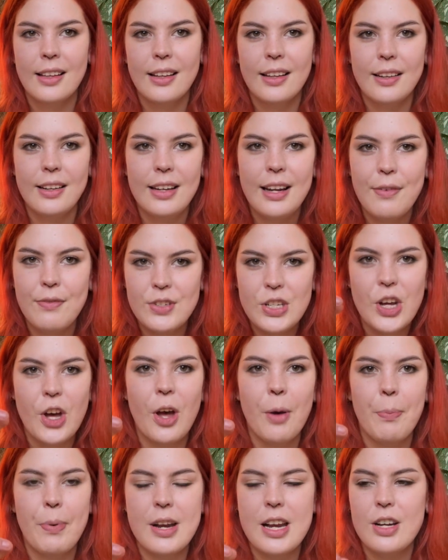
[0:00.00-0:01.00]
lift it
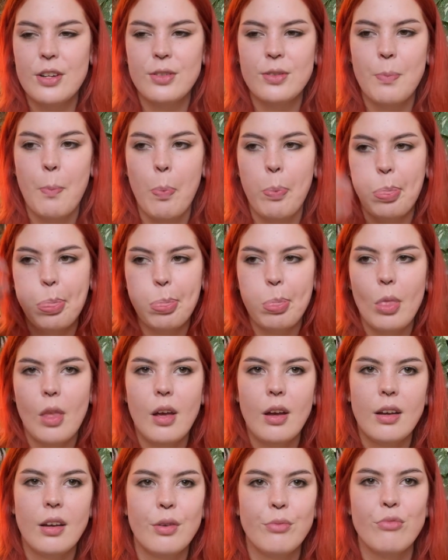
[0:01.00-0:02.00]
up and it just
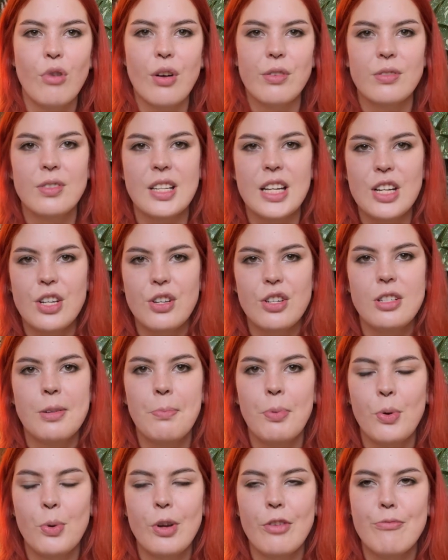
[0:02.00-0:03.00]
rots and it's just a
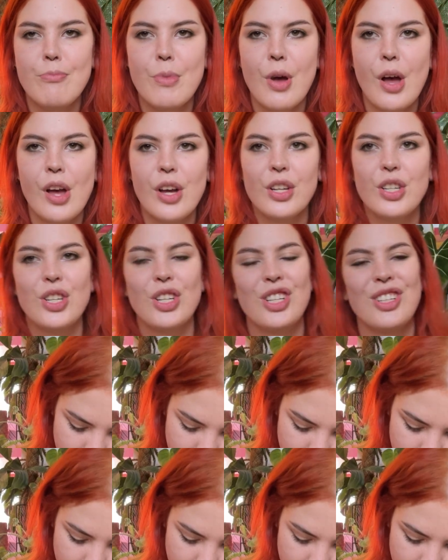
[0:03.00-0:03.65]
ball of mush.